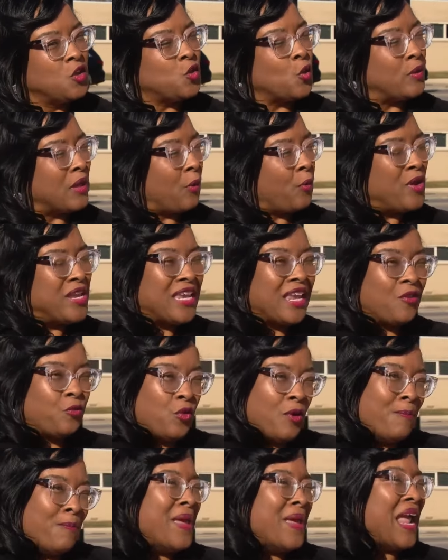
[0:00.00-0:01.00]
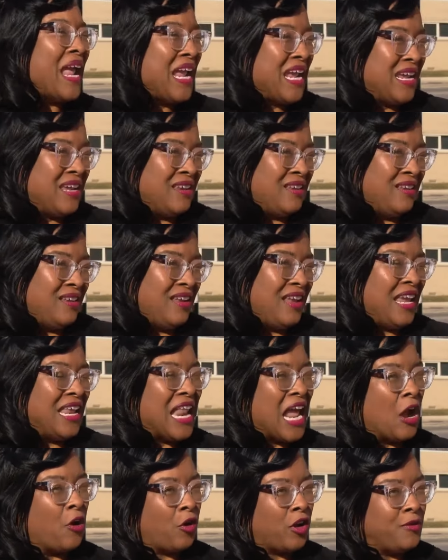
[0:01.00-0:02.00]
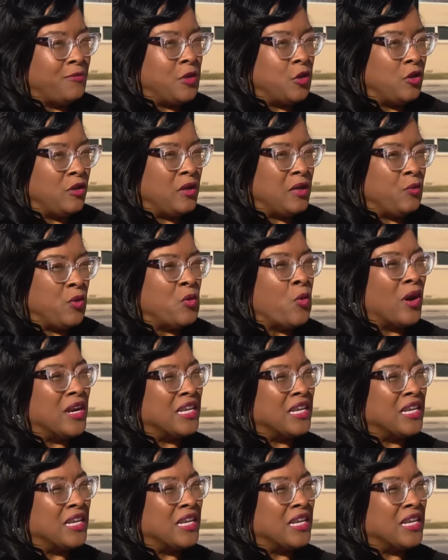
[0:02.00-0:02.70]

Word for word: so that we can remain in our community.